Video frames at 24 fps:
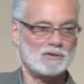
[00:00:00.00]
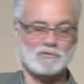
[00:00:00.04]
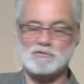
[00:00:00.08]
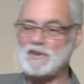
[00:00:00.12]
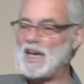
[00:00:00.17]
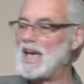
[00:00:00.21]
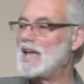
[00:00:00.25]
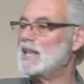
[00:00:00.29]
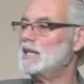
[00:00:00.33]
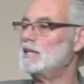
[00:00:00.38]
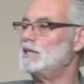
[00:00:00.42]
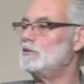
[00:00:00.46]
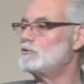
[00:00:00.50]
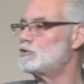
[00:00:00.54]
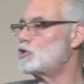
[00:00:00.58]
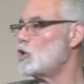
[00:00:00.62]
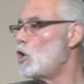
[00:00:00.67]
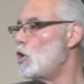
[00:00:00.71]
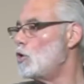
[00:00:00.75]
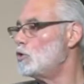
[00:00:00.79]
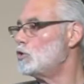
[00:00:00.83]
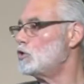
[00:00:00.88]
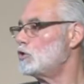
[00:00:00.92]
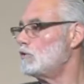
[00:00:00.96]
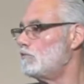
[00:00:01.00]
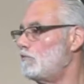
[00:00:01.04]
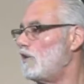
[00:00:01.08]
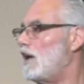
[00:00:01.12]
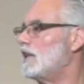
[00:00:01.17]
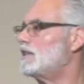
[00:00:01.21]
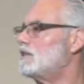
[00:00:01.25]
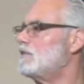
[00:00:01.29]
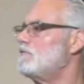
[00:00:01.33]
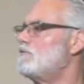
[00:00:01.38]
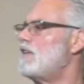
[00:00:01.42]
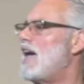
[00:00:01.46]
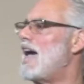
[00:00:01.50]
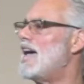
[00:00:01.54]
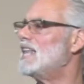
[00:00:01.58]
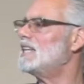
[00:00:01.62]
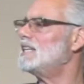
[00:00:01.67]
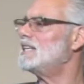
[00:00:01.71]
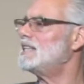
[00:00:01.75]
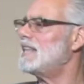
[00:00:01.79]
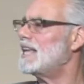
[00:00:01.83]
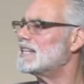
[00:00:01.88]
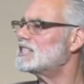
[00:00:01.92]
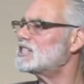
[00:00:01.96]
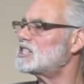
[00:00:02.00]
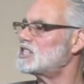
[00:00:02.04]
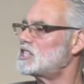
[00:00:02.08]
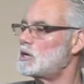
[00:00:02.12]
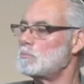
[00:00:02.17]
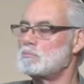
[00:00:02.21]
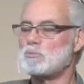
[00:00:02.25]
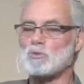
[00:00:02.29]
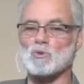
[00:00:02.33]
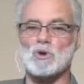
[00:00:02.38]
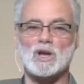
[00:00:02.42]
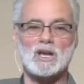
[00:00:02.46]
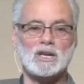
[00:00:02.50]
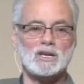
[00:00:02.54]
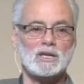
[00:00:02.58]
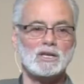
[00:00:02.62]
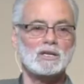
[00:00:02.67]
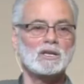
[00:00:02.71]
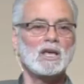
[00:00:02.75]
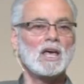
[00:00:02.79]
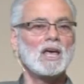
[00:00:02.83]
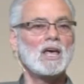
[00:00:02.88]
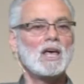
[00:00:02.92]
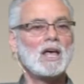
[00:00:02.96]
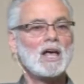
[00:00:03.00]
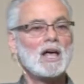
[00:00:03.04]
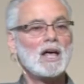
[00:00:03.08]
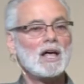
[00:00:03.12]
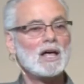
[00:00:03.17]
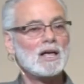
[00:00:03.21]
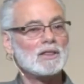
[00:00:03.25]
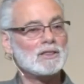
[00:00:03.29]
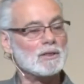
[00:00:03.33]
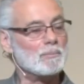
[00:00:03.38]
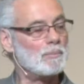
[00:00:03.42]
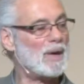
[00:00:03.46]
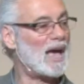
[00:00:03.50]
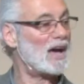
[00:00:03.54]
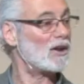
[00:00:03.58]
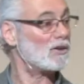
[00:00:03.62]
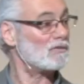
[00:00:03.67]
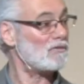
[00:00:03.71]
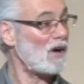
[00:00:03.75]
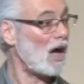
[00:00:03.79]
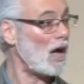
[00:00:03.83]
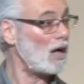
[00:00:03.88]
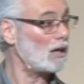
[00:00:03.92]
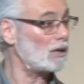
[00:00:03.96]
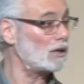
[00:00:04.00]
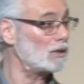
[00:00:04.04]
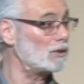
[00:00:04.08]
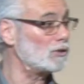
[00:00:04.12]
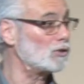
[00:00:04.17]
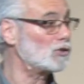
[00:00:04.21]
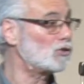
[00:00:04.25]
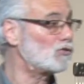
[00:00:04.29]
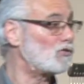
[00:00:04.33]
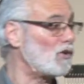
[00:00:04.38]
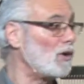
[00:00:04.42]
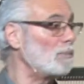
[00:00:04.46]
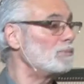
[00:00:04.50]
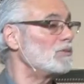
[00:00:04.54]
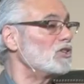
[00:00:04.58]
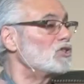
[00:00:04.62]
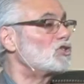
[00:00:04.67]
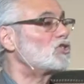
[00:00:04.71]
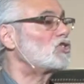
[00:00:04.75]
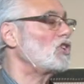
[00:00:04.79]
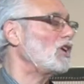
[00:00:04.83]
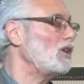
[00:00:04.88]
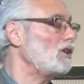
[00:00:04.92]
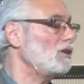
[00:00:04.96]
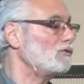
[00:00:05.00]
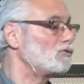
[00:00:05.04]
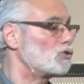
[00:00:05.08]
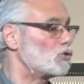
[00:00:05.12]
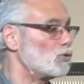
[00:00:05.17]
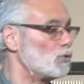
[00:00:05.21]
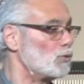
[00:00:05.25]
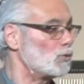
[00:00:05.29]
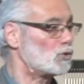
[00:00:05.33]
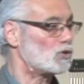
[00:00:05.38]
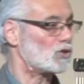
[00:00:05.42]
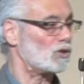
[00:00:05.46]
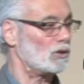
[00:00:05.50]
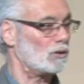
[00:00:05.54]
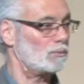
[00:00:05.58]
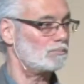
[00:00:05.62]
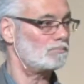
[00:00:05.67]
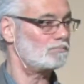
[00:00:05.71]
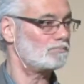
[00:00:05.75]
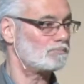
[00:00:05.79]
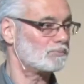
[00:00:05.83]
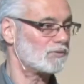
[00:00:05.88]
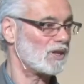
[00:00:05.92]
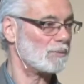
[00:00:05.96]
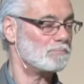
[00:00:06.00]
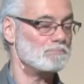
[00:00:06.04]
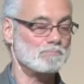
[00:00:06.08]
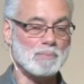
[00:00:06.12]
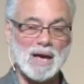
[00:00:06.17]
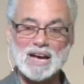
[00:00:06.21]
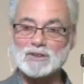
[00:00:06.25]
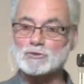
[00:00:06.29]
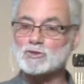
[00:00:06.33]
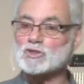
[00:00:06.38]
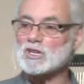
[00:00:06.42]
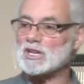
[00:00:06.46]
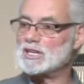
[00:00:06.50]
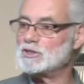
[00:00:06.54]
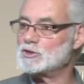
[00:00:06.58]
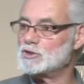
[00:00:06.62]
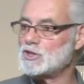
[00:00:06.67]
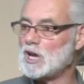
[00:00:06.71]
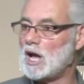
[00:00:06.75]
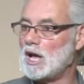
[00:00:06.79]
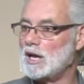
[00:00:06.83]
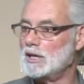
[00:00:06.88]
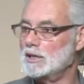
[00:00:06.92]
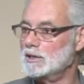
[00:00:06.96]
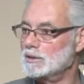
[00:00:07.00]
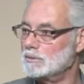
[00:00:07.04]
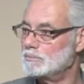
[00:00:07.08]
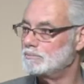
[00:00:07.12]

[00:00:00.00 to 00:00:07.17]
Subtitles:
Valley of Jehoshaphat, the valley that separated the Mount of Olives from the city of Jerusalem, Mount Zion.